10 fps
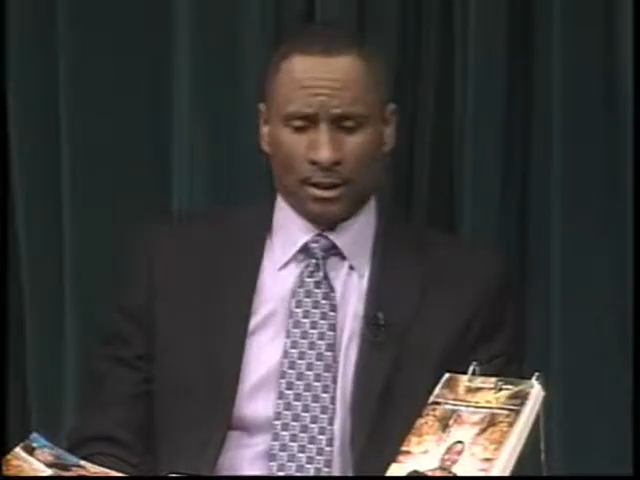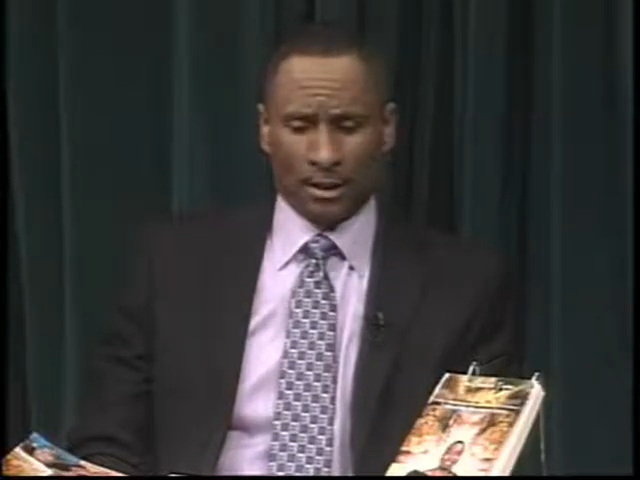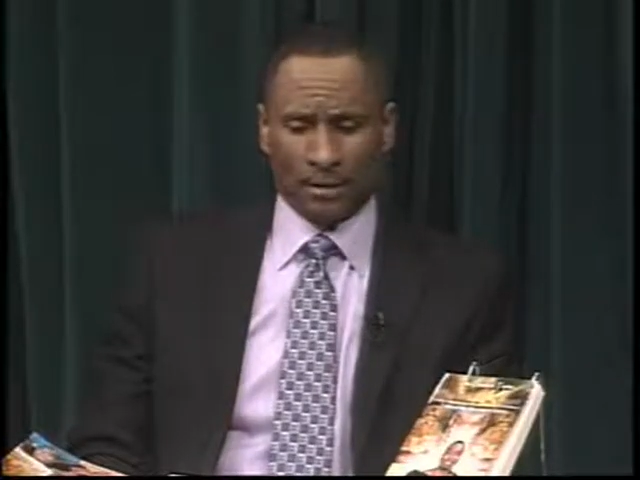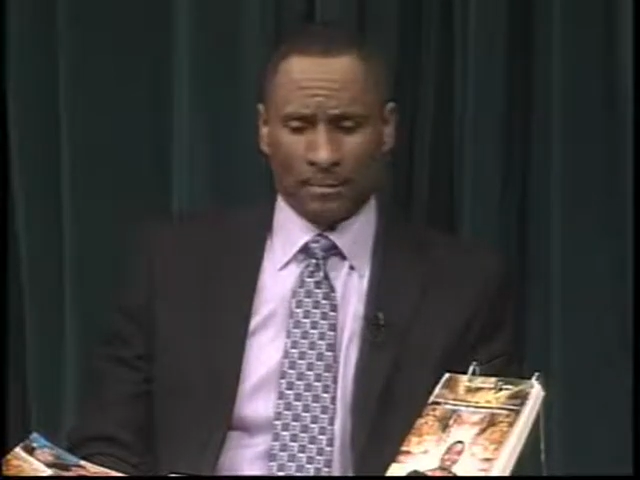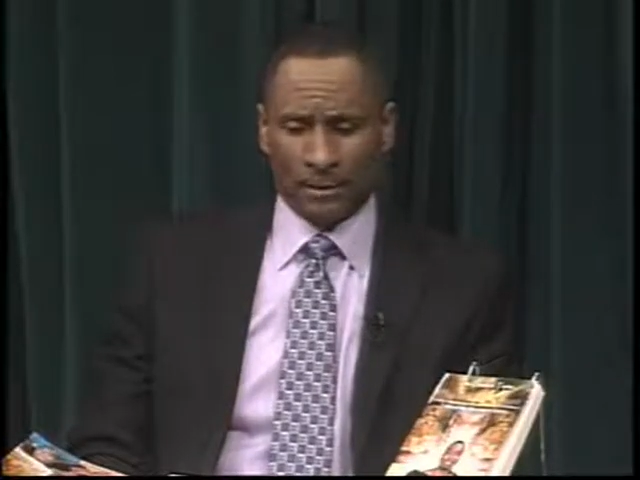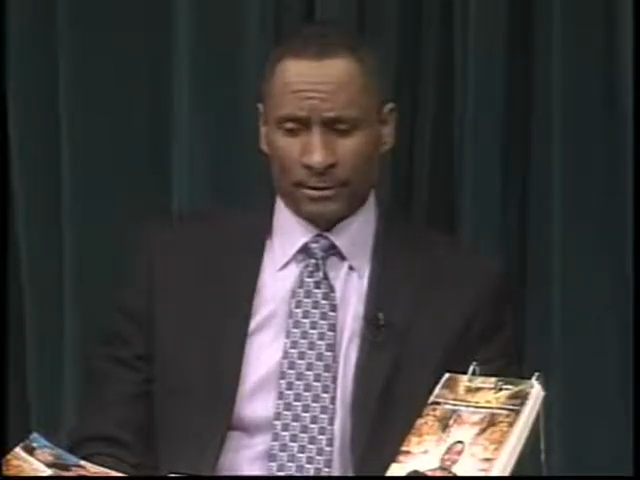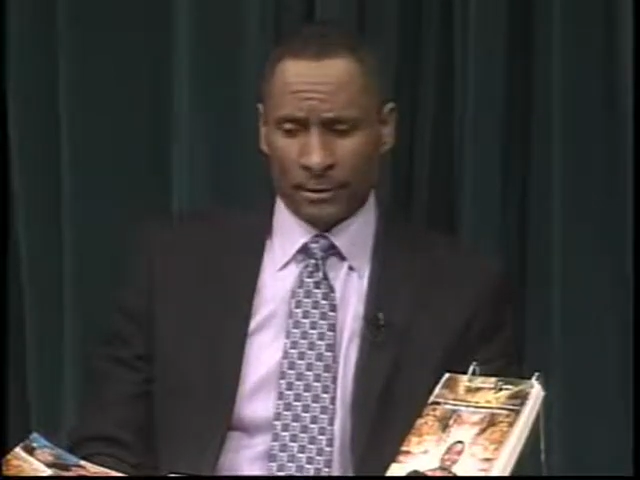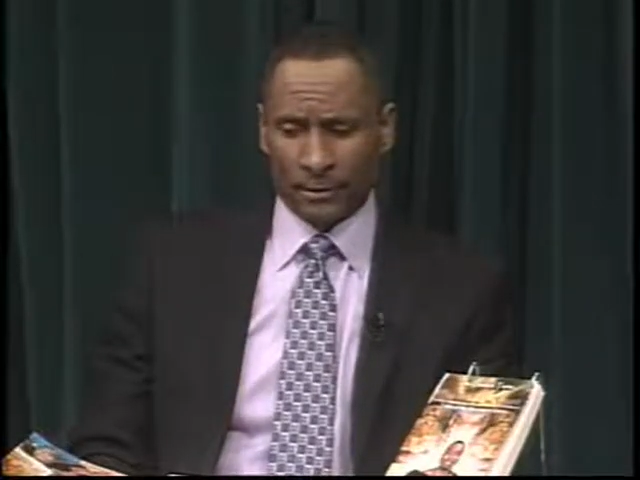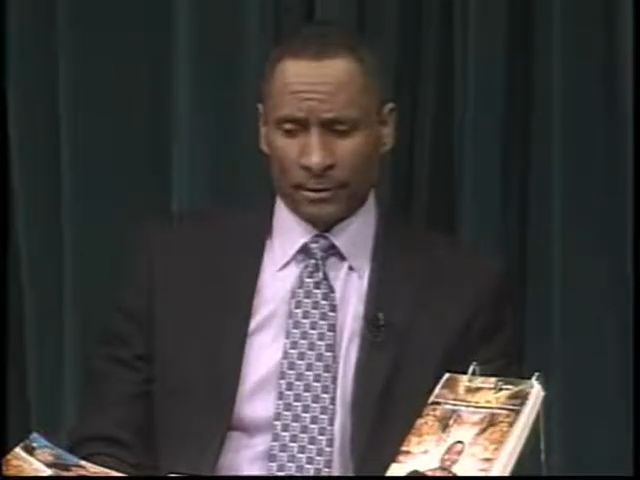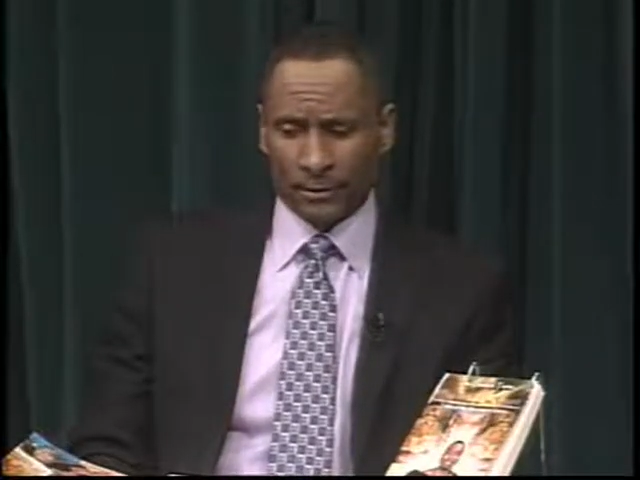as
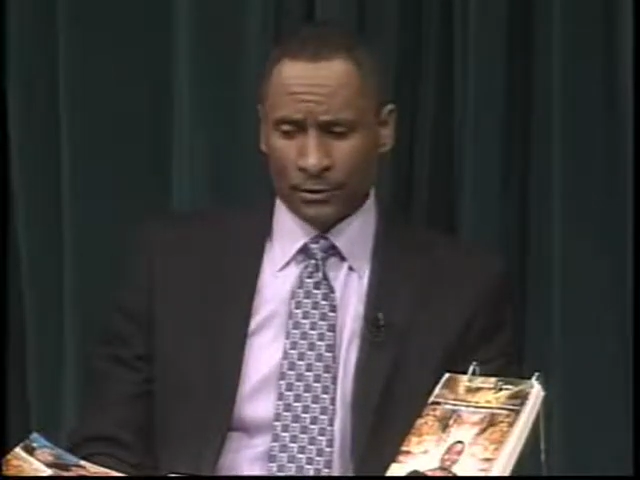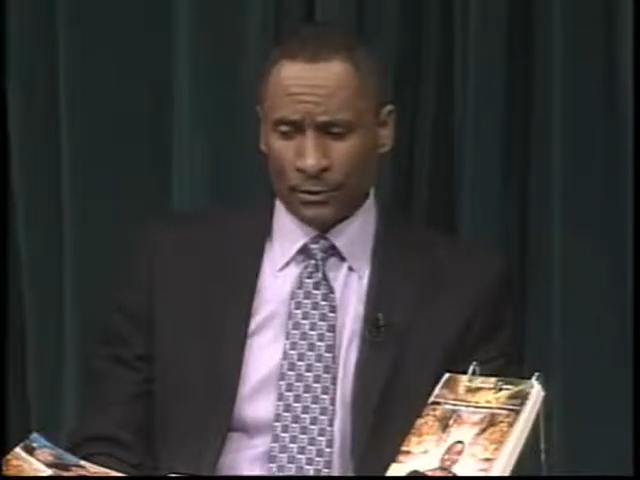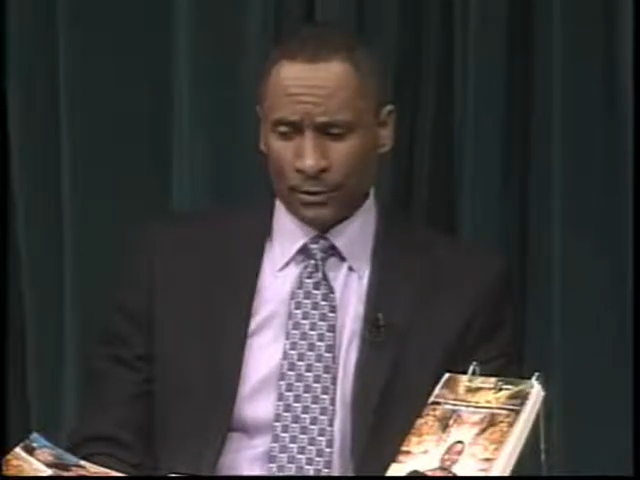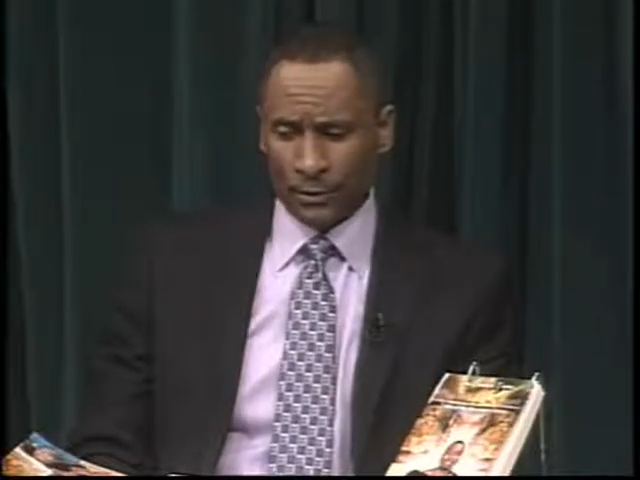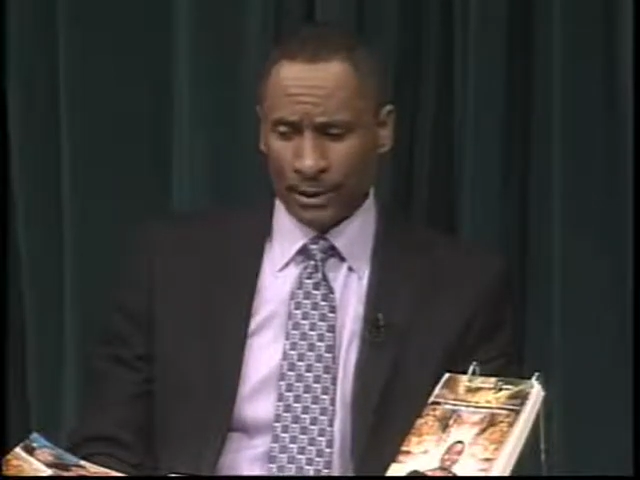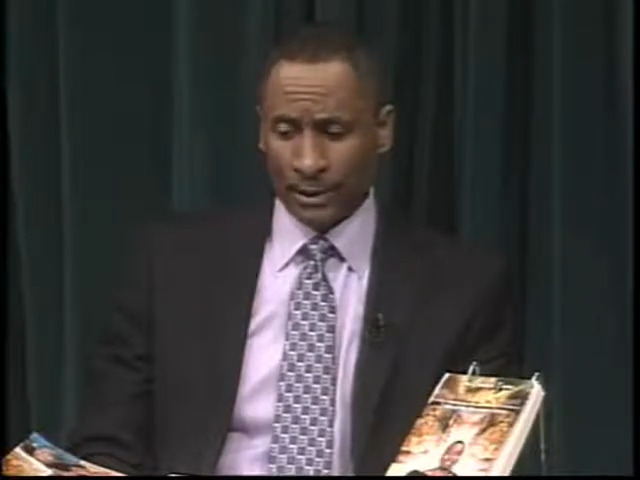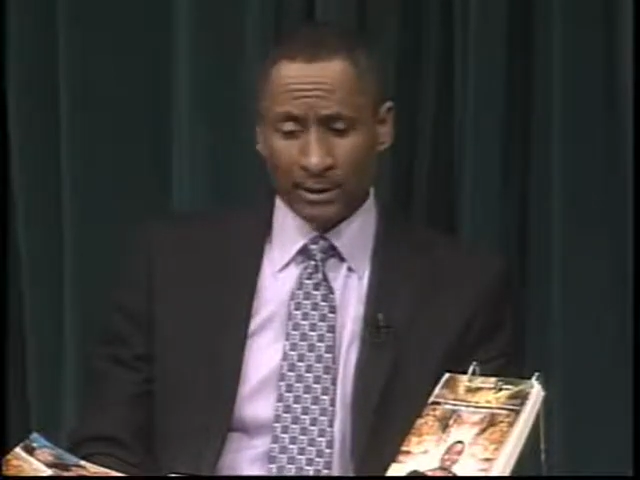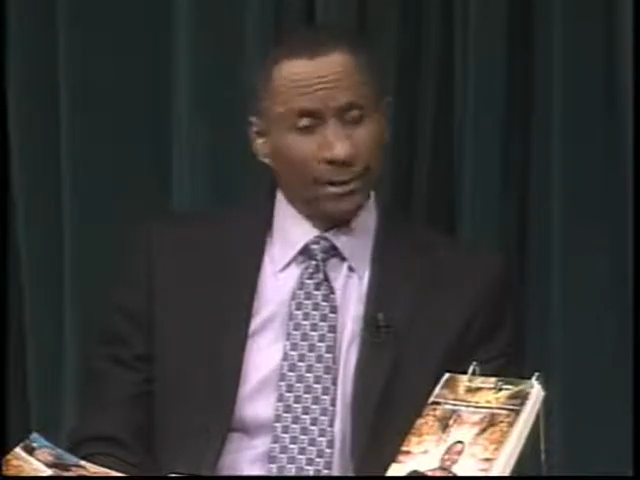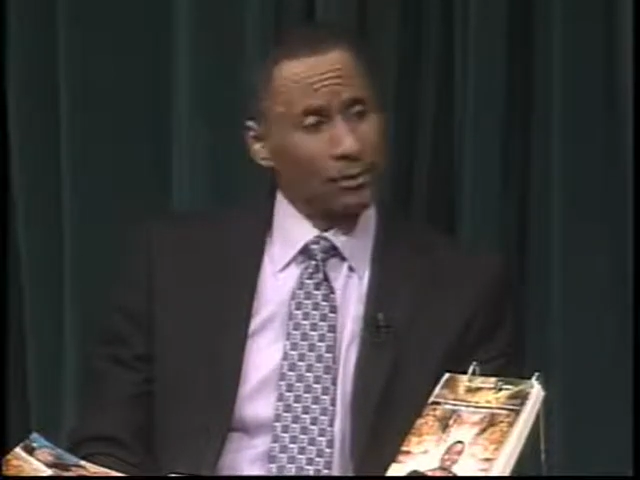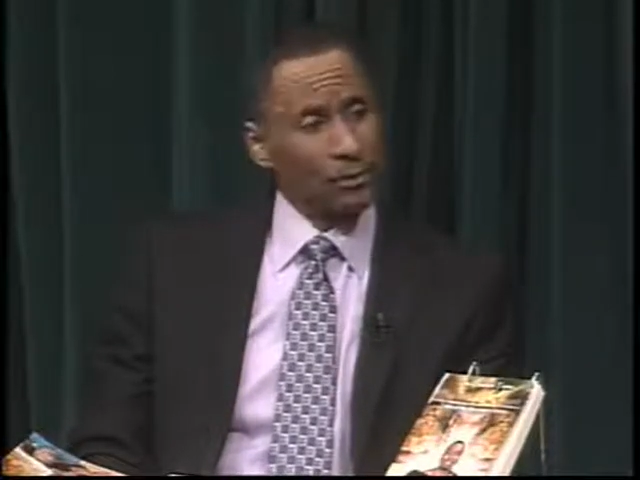they used to,
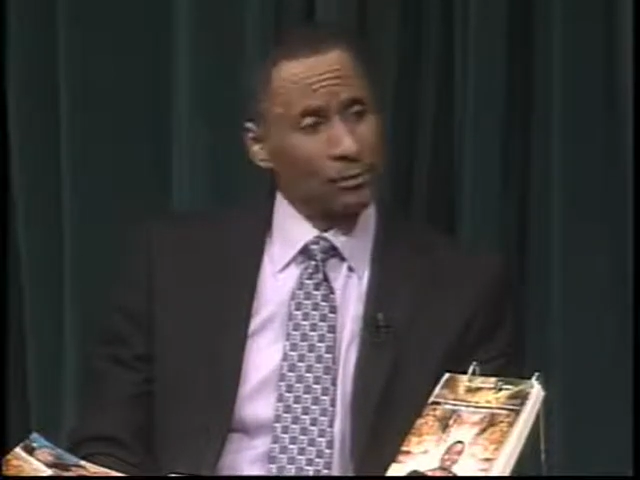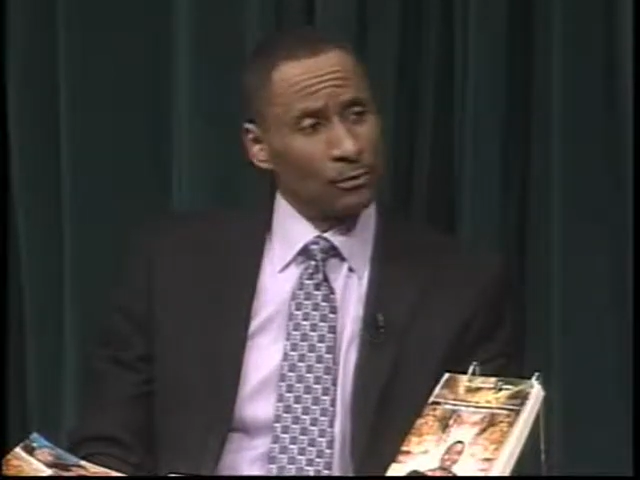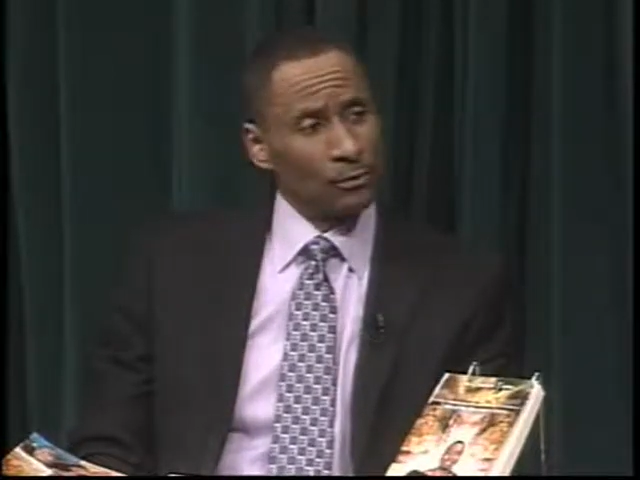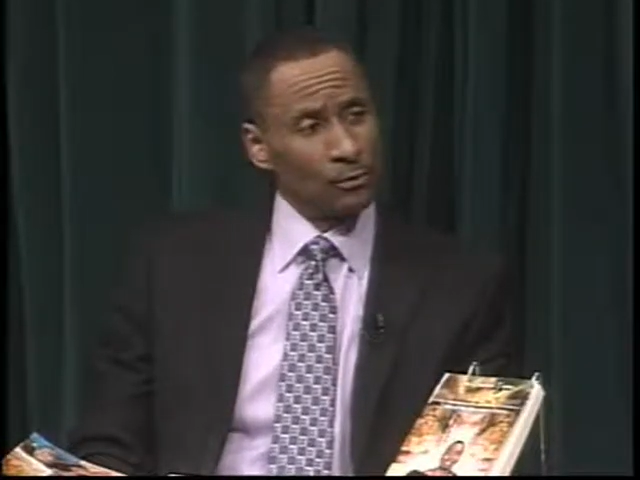anything to